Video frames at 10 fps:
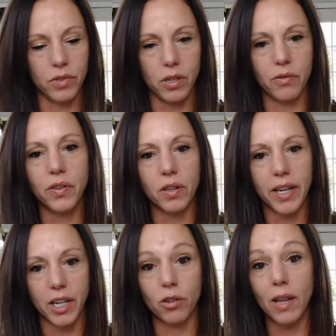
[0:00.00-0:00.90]
do you feel
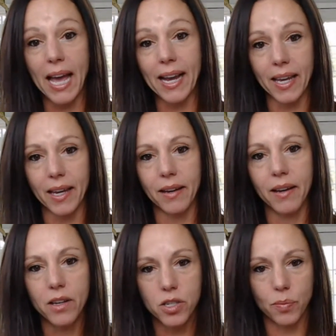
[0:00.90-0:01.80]
like you're lacking
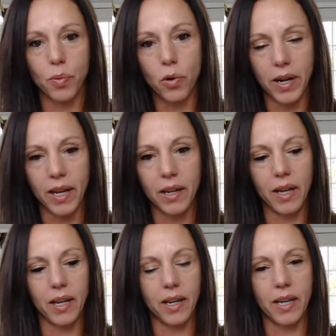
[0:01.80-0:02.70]
support in?
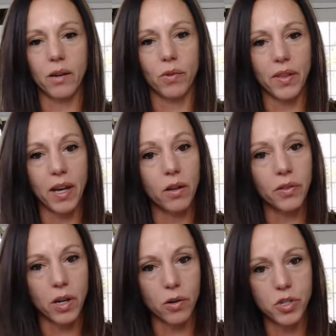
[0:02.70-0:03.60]
And again, with the
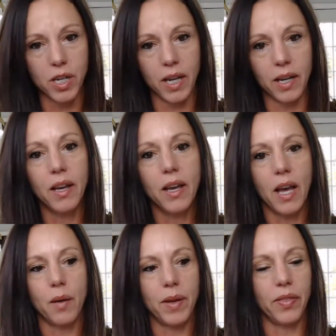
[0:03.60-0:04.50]
health coaching,
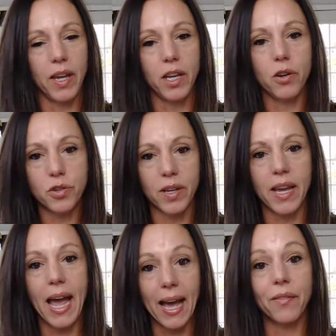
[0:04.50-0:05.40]
I mean, they usually
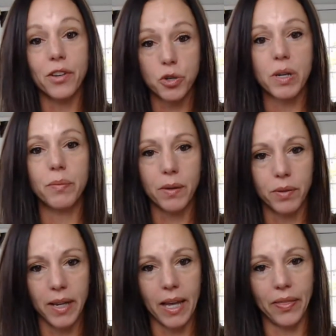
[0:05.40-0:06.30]
have a treatment
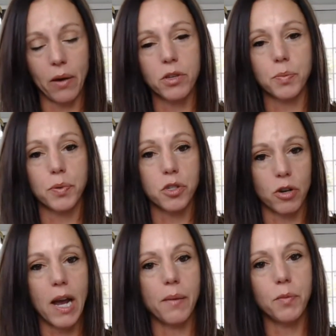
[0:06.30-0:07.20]
plan that was
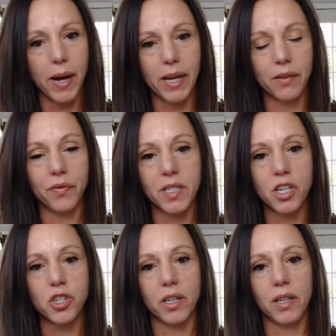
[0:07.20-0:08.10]
prescribed by a
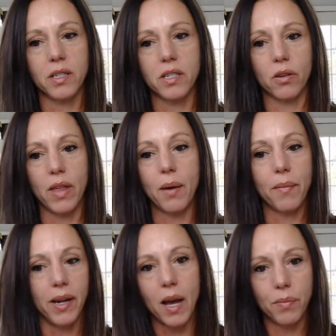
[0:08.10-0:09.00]
physician. And so that
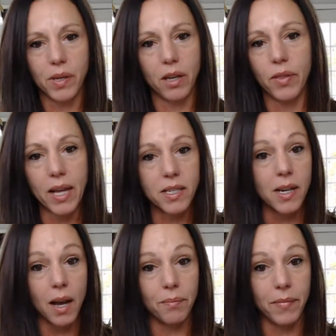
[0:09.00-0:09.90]
may not be you. That's
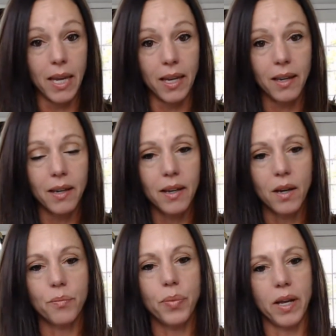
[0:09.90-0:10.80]
not me
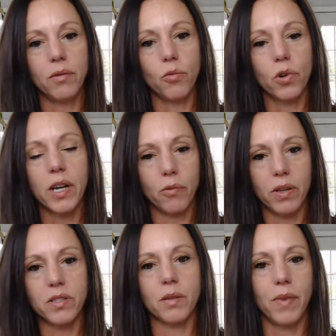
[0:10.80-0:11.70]
but working
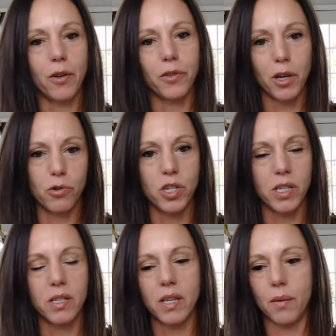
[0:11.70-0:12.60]
with some health
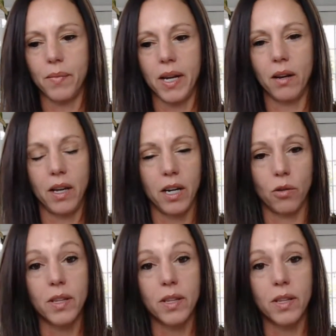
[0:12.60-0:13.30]
coaches i mean you know